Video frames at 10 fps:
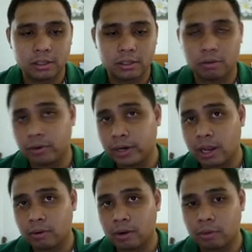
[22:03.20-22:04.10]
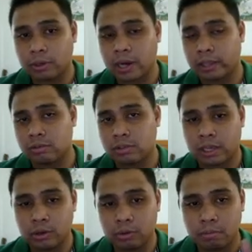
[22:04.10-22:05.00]
so for now, I would like to
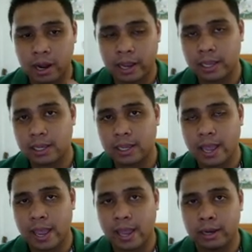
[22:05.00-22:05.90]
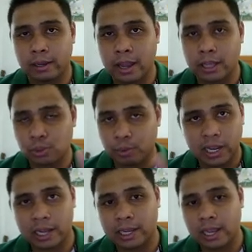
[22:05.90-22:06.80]
say goodbye, and next week
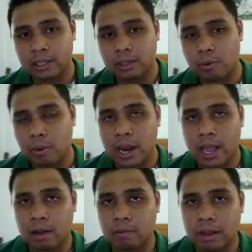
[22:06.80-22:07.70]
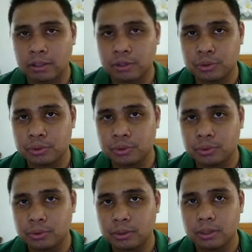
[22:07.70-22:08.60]
again, we will have a
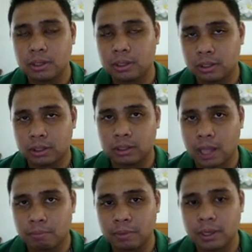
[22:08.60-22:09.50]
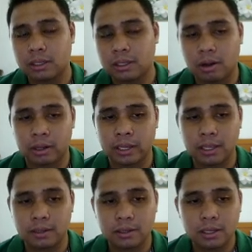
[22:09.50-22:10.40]
new topic.
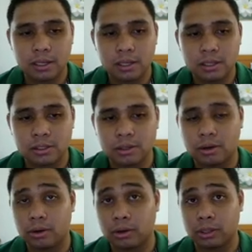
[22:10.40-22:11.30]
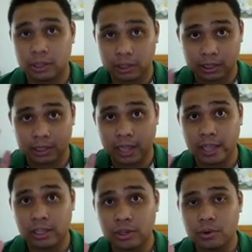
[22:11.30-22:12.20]
Okay, so
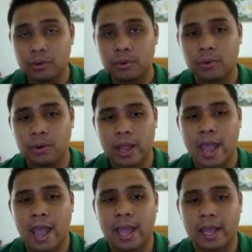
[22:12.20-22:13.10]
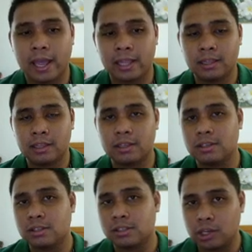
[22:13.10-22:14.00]
thank you and
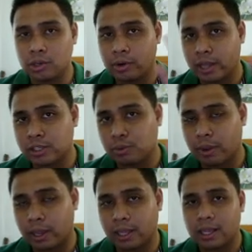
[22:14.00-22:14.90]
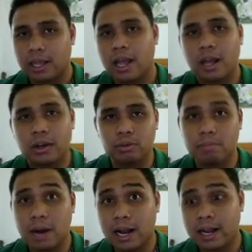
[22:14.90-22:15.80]
see you next week.
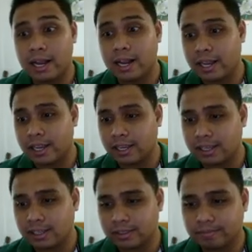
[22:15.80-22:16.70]
Goodbye.